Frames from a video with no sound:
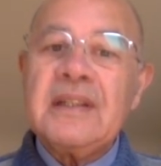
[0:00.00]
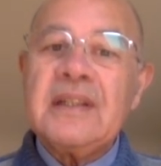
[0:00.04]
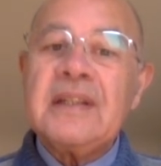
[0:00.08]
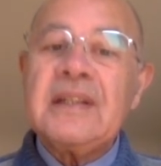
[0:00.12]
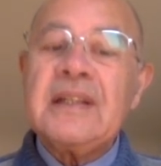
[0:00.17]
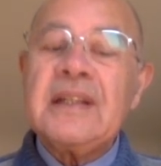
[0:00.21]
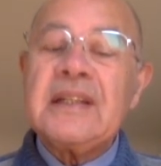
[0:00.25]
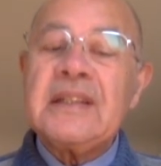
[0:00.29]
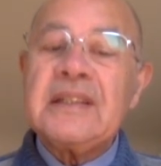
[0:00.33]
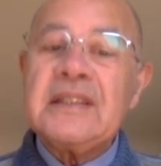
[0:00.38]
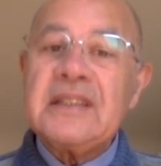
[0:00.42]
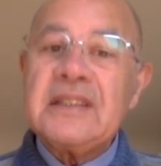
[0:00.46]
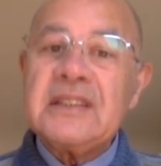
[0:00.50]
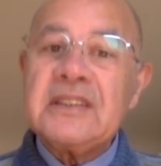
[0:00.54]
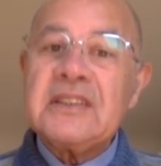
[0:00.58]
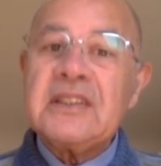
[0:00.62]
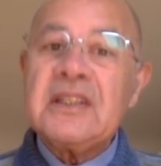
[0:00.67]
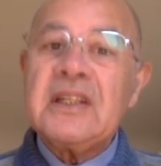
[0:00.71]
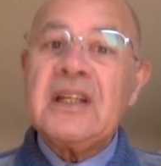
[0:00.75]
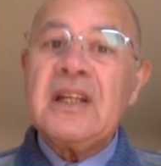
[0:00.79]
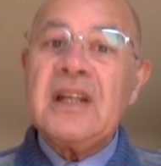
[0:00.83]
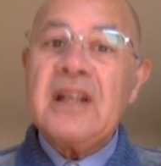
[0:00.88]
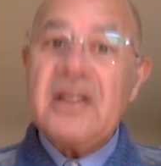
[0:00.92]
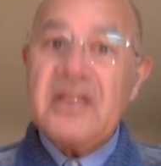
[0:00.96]
that is
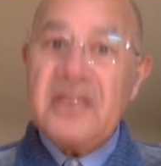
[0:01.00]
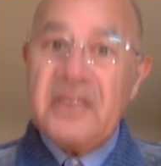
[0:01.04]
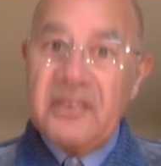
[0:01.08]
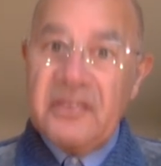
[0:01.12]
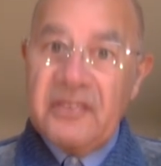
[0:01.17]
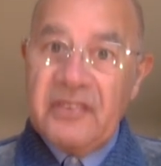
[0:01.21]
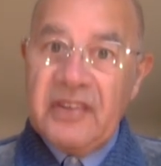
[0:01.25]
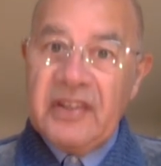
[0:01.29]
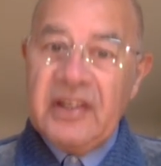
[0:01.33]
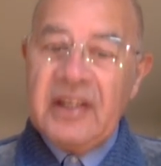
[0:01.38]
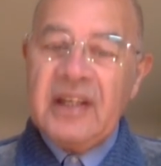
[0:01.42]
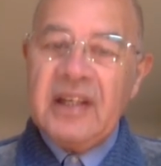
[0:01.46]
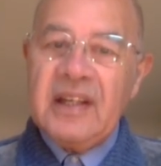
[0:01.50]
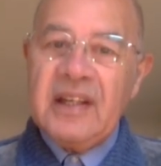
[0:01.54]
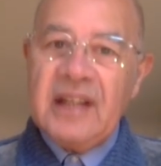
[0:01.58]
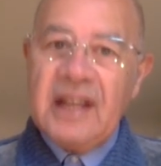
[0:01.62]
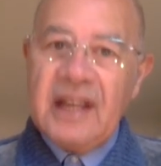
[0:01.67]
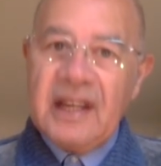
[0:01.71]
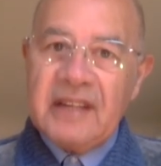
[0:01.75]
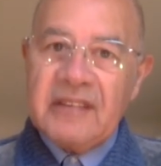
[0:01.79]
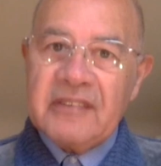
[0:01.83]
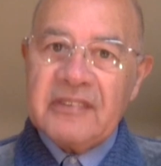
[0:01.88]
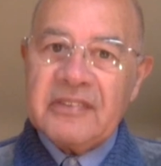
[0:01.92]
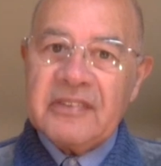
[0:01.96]
the real
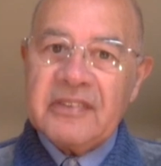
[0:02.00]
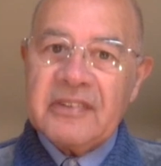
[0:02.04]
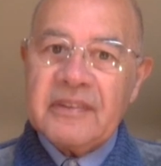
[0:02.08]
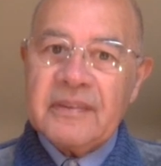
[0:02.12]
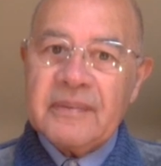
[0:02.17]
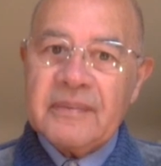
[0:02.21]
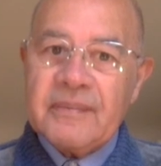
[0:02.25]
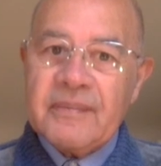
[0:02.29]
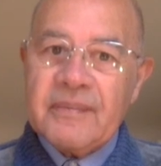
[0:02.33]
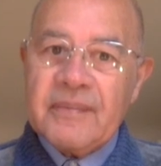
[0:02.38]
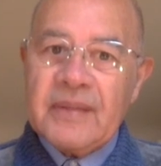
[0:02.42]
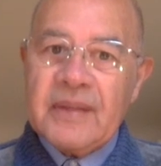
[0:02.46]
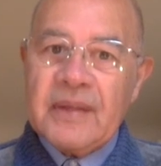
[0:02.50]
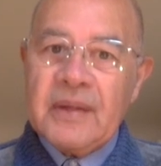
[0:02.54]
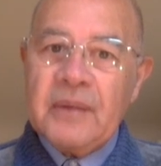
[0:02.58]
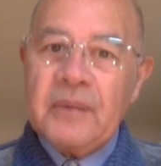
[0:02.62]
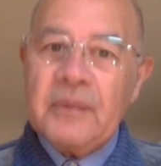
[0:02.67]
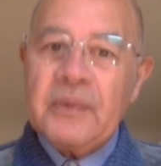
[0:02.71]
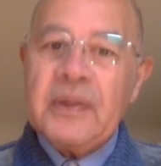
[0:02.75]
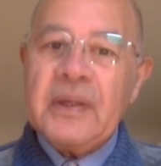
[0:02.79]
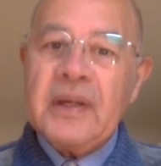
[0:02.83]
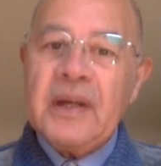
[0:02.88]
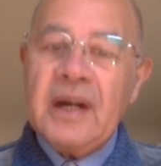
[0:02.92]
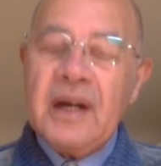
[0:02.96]
life
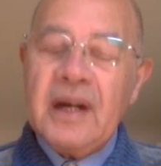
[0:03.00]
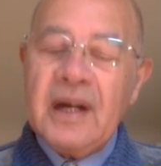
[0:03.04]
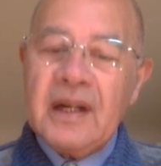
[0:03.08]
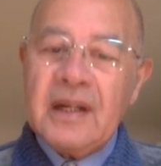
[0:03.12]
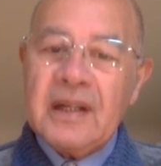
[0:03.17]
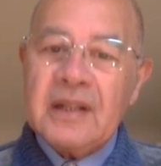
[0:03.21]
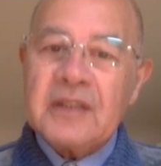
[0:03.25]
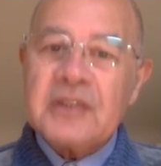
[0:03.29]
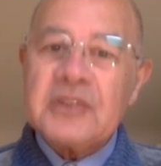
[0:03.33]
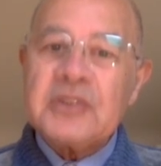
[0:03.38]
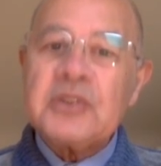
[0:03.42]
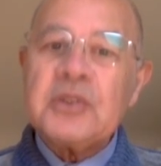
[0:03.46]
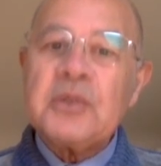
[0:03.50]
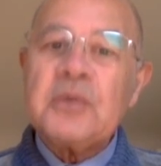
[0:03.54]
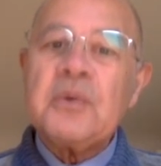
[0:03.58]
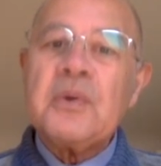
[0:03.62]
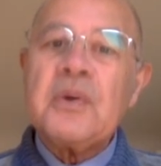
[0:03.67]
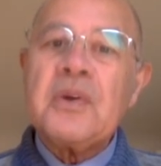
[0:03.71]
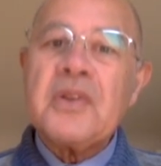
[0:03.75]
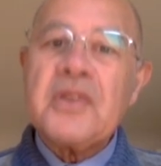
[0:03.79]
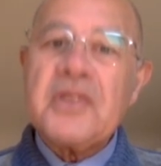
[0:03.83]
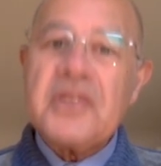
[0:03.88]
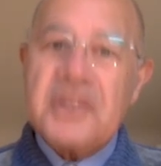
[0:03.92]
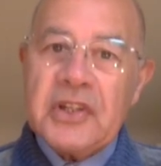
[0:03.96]
we are
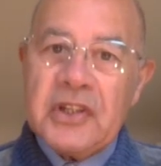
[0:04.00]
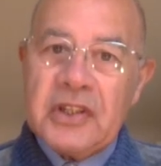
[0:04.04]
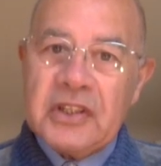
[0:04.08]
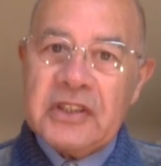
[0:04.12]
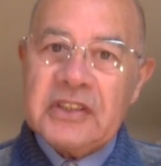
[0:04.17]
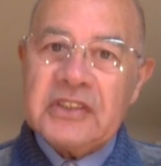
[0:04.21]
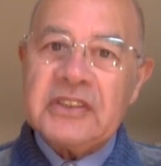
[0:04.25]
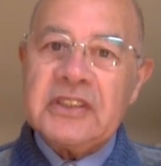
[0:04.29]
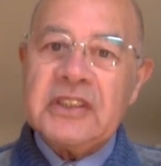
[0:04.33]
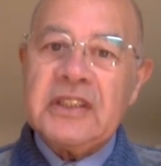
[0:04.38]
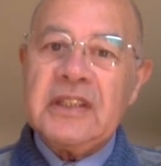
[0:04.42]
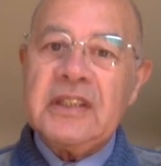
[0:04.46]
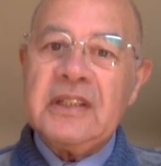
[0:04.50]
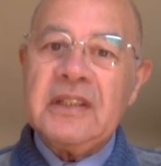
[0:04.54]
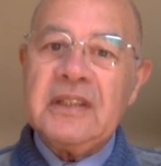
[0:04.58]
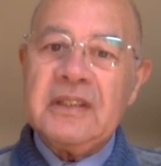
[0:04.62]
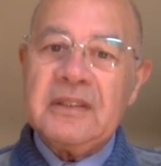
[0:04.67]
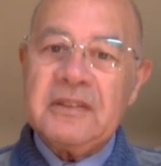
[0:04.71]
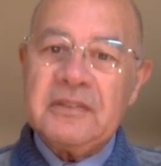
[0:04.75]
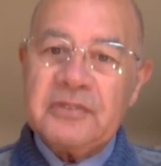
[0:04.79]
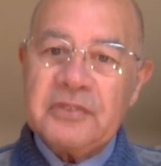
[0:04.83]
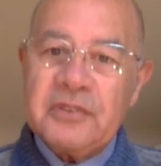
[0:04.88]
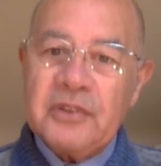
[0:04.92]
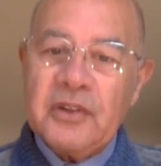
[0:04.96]
so thirsty
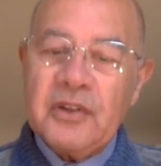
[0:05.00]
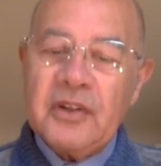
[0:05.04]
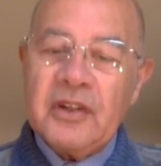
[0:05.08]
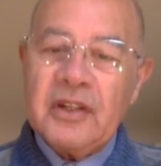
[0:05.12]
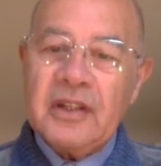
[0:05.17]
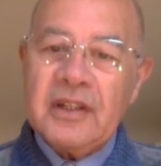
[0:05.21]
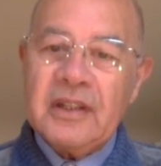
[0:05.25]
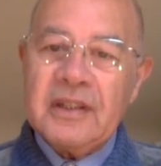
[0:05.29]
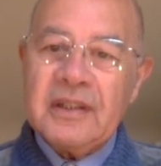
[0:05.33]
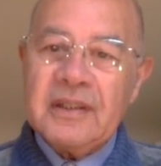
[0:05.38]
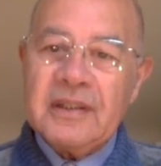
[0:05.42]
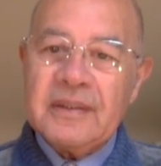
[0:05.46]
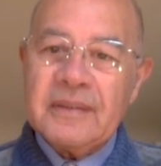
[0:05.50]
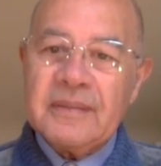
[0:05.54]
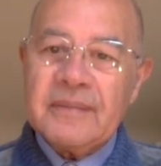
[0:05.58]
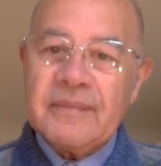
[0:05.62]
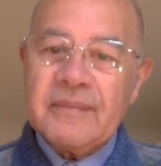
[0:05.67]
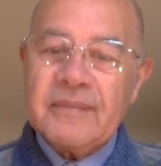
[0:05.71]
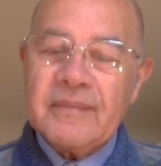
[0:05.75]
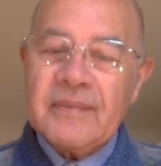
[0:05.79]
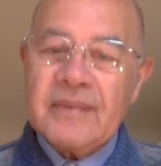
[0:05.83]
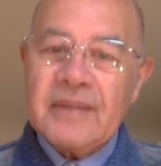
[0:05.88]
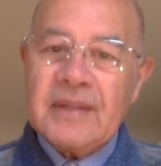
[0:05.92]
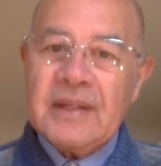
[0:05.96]
for.
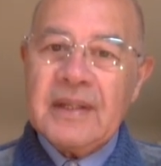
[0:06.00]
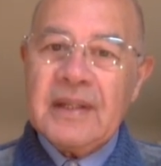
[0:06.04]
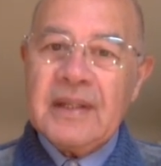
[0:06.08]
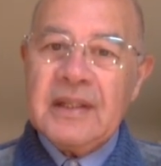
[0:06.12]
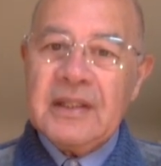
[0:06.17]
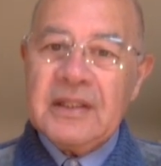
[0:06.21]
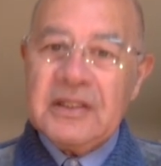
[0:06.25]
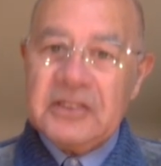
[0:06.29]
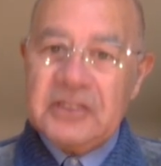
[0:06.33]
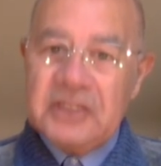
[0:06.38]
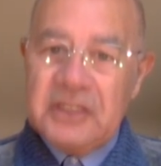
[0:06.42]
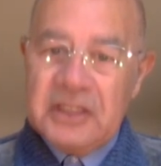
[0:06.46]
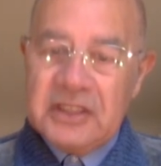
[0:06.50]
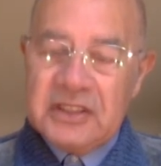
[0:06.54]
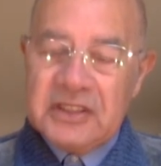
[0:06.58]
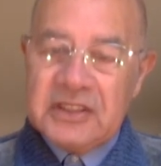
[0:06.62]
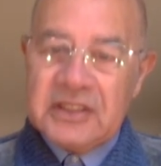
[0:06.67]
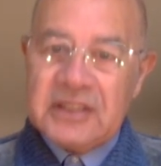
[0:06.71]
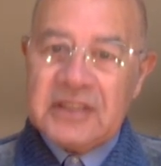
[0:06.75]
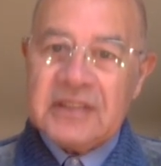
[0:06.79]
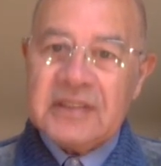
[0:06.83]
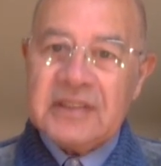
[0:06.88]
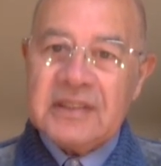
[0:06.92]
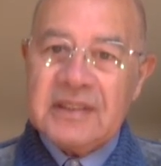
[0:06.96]

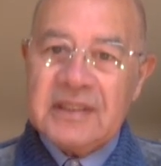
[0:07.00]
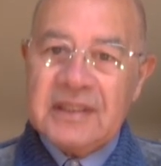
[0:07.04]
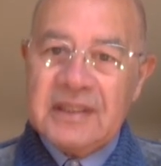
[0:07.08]
Jesus